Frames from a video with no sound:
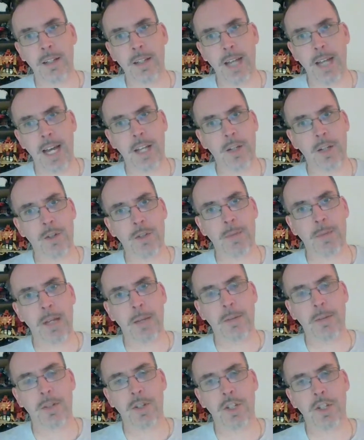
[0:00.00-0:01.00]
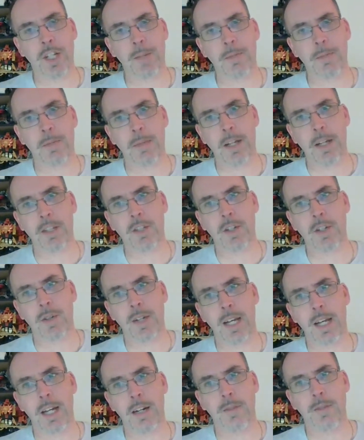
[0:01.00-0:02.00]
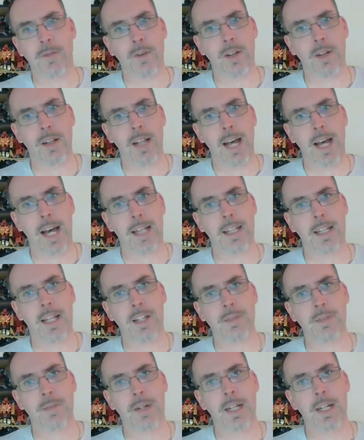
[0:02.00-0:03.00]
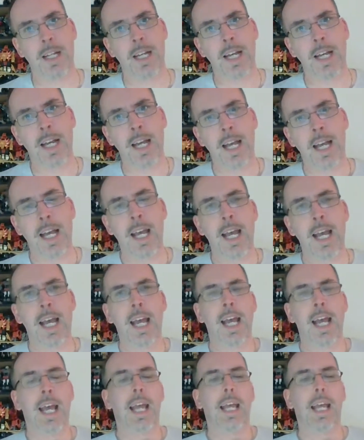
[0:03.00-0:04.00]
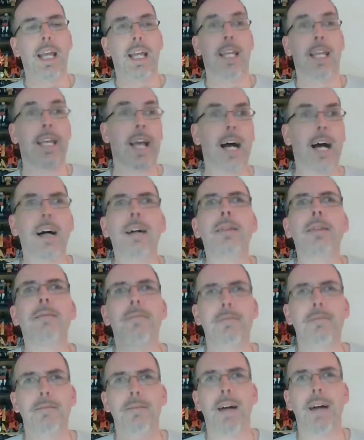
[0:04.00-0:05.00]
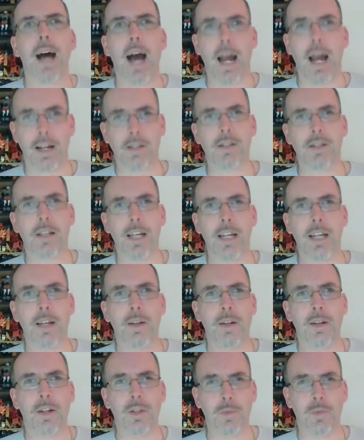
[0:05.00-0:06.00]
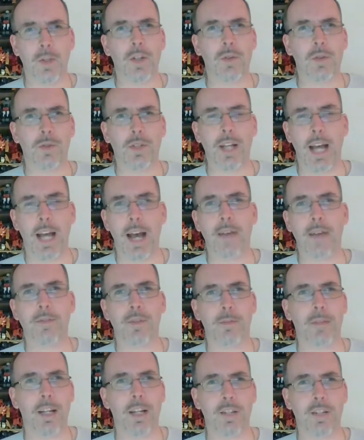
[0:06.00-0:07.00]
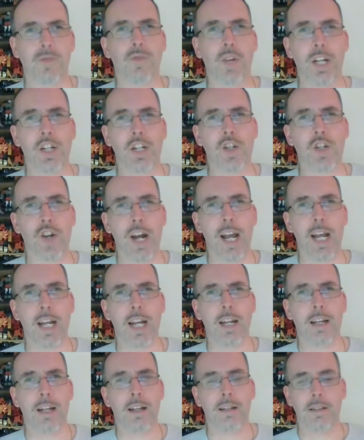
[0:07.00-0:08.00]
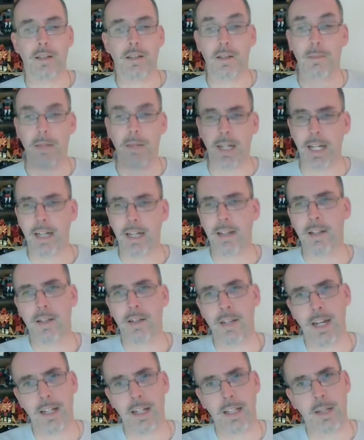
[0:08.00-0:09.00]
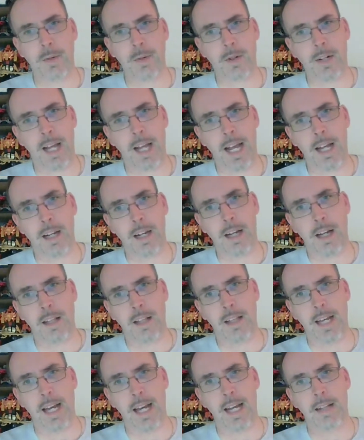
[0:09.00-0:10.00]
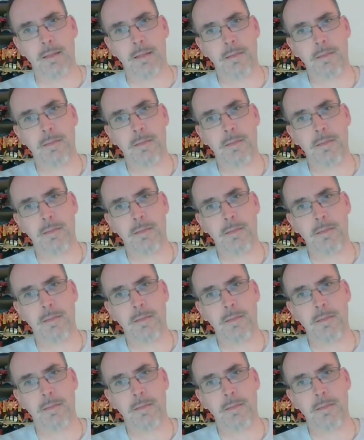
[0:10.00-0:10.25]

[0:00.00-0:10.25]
Yeah, I used to be able to ship to Mexico and Canada for a lot less money. Yeah, honestly, because we used to have some nice free trade. Somebody decided they were going to end all that.